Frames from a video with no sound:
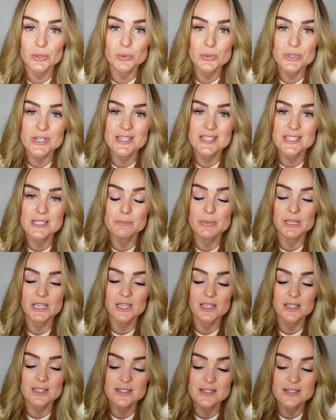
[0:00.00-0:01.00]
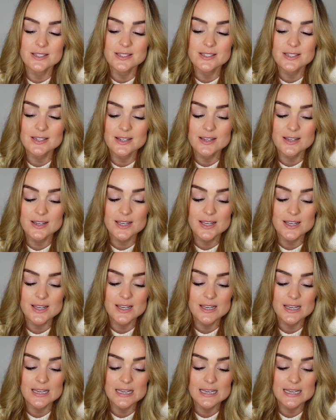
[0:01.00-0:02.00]
orders because
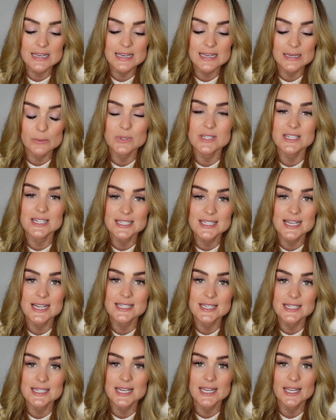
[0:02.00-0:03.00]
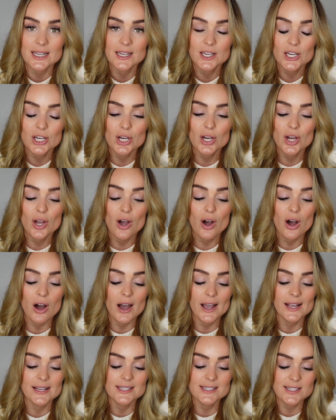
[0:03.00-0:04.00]
it was a necessity.
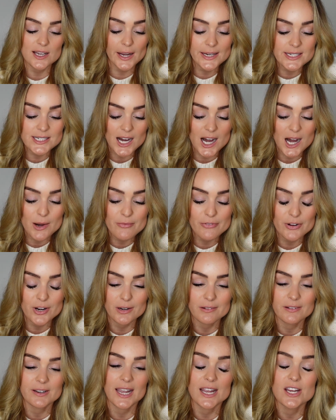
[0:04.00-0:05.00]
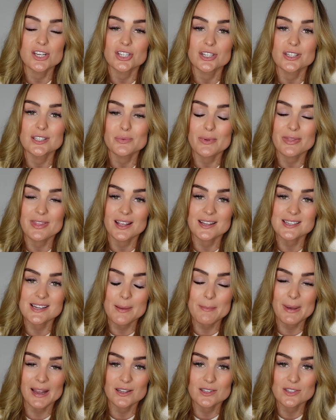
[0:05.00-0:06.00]
I signed up for notifications when things
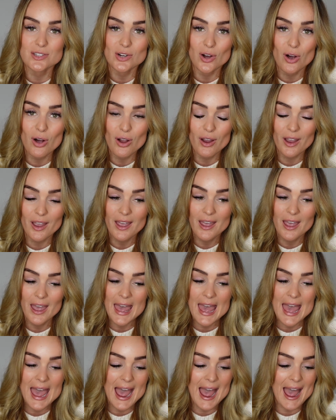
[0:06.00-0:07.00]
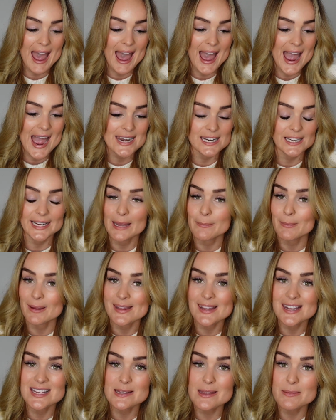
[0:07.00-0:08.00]
came back in stock and I kept
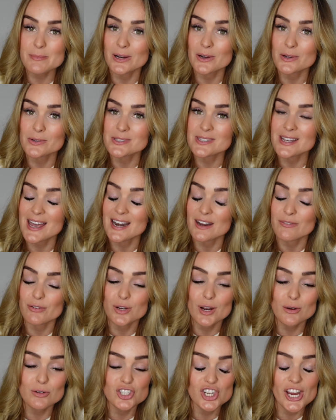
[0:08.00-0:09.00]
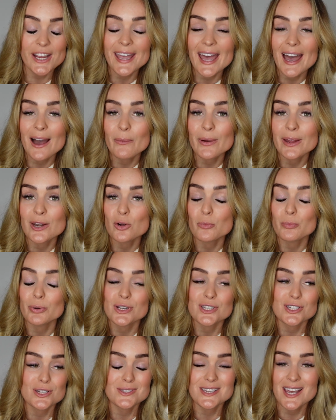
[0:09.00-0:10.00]
getting these emails, and if you don't check out in
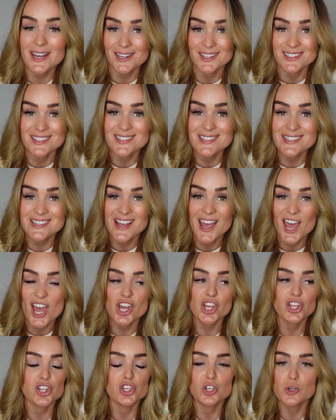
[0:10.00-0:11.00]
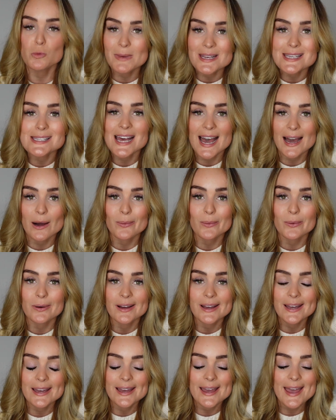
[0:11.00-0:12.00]
0.2 seconds, you miss out.
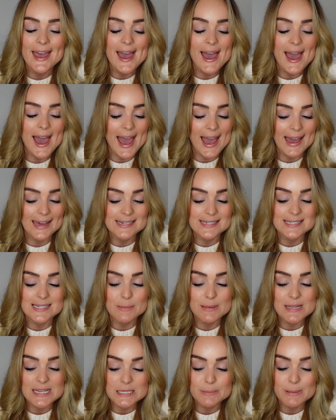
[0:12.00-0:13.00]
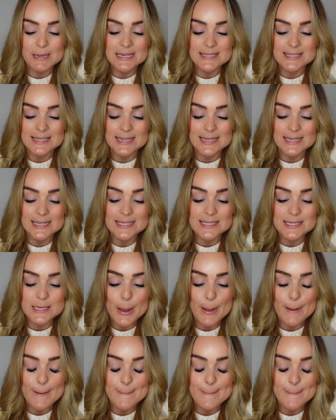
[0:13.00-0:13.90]
And some of these pieces,